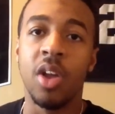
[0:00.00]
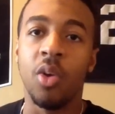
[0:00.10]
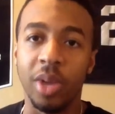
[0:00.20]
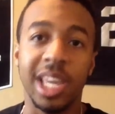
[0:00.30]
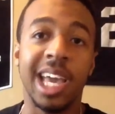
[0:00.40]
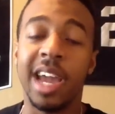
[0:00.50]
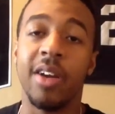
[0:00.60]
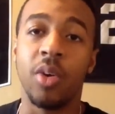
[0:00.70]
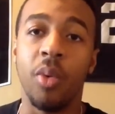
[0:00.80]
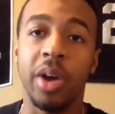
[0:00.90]
we get
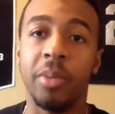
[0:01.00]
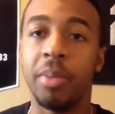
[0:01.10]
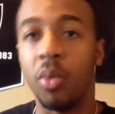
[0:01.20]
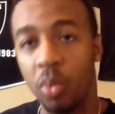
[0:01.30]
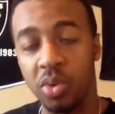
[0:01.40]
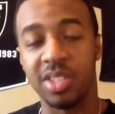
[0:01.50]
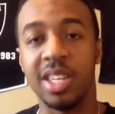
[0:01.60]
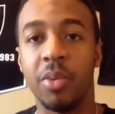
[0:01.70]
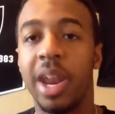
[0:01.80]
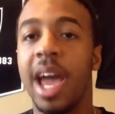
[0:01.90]
Eric Weddle, but we'll see
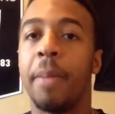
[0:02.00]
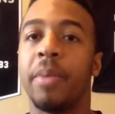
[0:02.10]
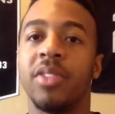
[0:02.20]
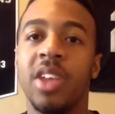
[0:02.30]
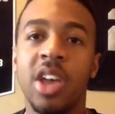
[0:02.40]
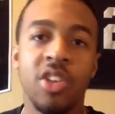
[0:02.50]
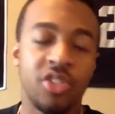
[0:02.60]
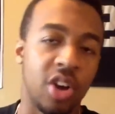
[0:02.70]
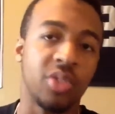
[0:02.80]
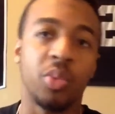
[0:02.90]
what happens.
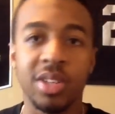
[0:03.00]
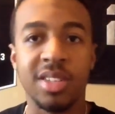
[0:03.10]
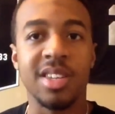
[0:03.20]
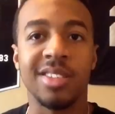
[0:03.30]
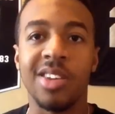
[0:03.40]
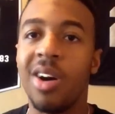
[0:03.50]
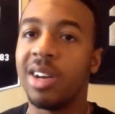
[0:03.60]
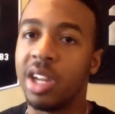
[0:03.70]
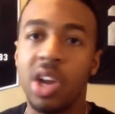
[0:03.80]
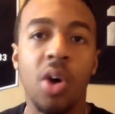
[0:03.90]
Charles Woodson is going
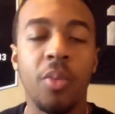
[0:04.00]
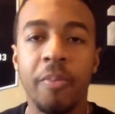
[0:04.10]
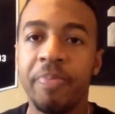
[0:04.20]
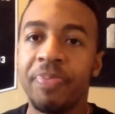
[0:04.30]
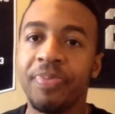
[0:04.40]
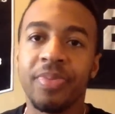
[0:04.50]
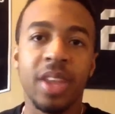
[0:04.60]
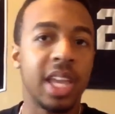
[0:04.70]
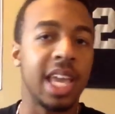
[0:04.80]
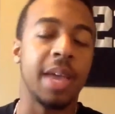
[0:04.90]
to GOAT.
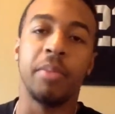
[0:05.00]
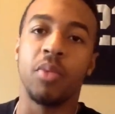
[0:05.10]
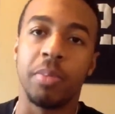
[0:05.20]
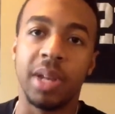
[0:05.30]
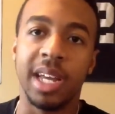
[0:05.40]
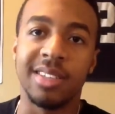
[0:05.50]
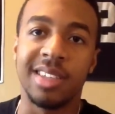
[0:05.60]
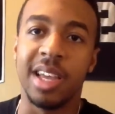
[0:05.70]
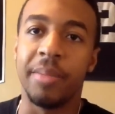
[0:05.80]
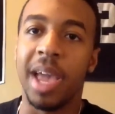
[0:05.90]
Kemp replaced
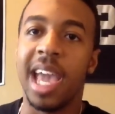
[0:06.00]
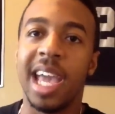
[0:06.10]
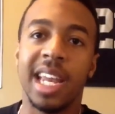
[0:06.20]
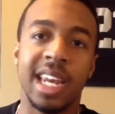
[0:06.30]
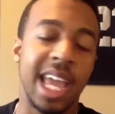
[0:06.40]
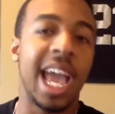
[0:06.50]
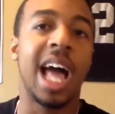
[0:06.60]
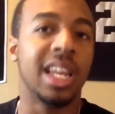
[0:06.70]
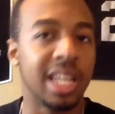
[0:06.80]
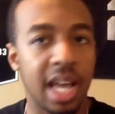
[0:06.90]
him, and Nate
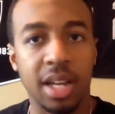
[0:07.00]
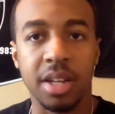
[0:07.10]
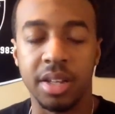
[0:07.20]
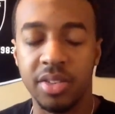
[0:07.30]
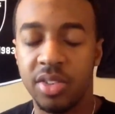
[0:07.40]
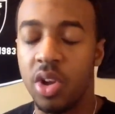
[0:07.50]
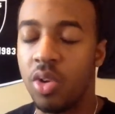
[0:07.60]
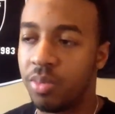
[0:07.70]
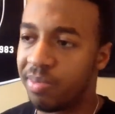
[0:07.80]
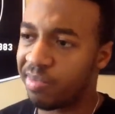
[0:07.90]
Allen got cut.
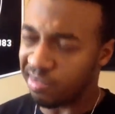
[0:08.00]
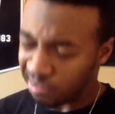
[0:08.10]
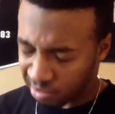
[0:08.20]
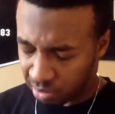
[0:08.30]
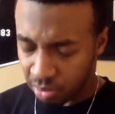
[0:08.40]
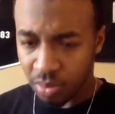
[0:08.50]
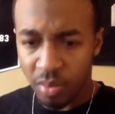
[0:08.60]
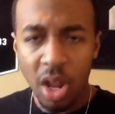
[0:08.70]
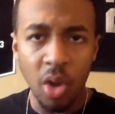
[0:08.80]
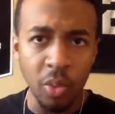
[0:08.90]
So
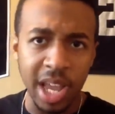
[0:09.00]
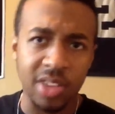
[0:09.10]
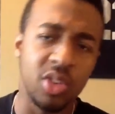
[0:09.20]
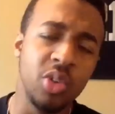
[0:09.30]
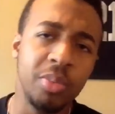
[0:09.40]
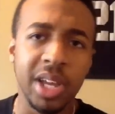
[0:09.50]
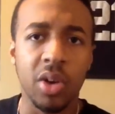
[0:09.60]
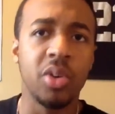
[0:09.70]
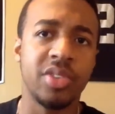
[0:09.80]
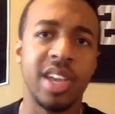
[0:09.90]
we got 2 big
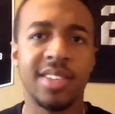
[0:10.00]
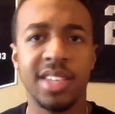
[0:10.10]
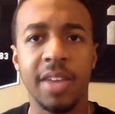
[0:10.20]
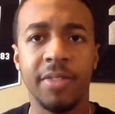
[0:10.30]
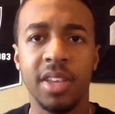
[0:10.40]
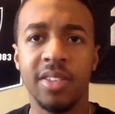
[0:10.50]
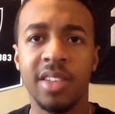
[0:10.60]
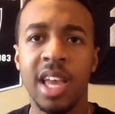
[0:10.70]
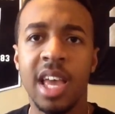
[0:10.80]
holes at safeties.